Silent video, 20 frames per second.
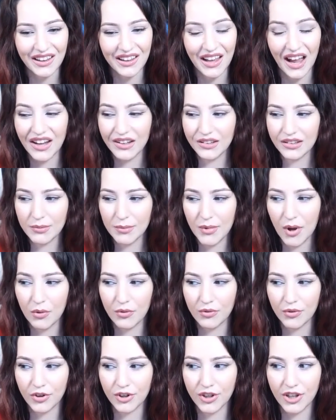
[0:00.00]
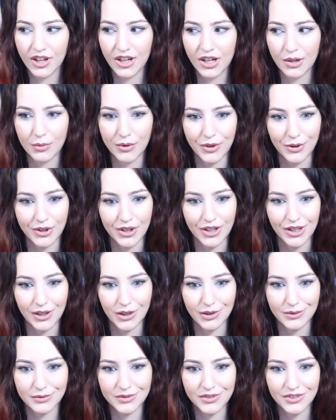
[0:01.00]
I somehow forgot about
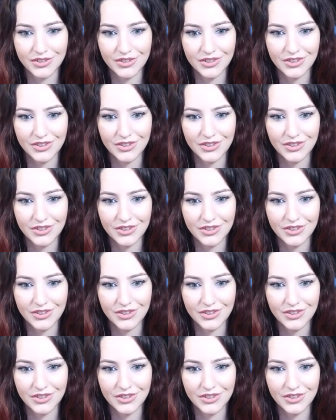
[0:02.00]
him.